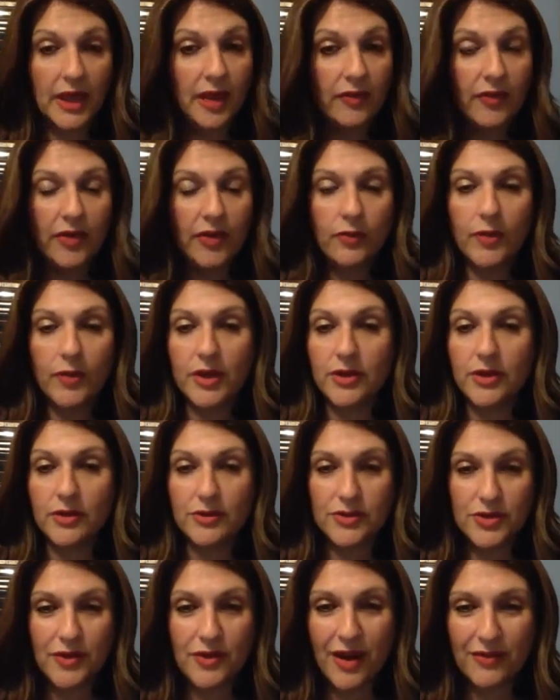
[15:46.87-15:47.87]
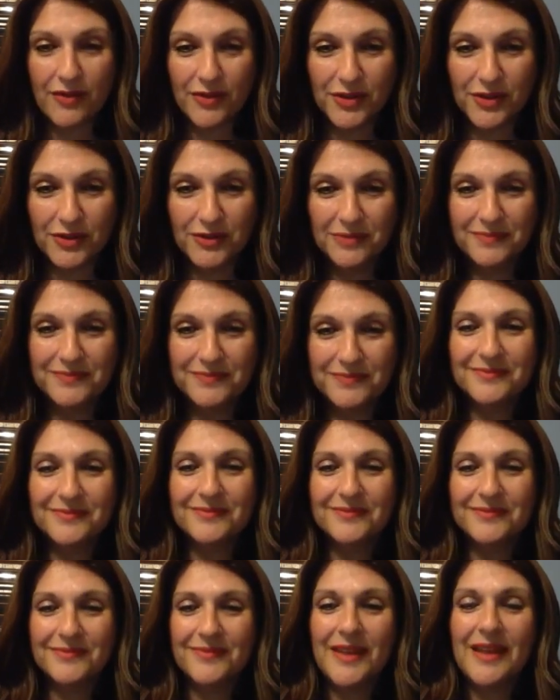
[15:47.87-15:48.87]
Even when you travel,
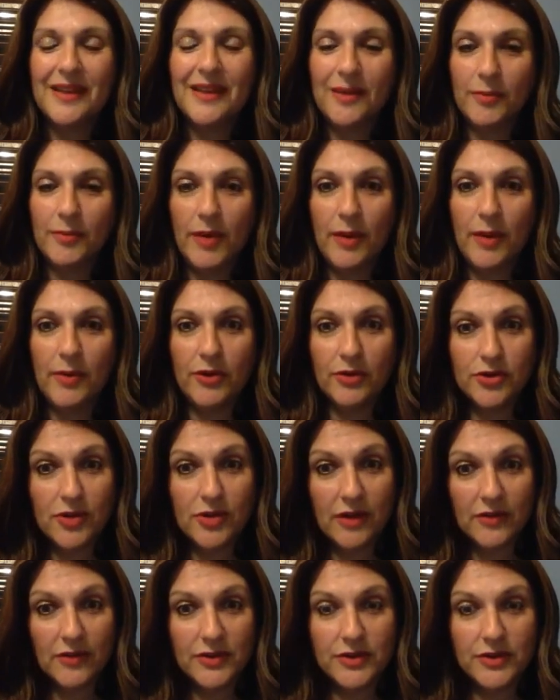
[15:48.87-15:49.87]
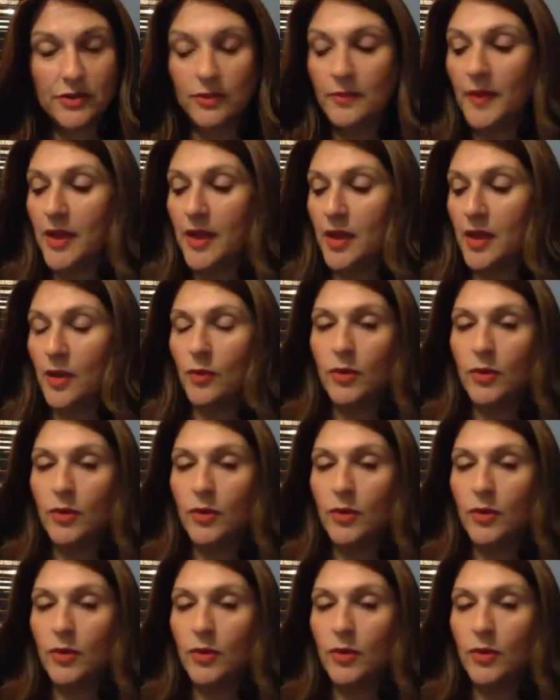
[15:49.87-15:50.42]
maybe you'll travel soon.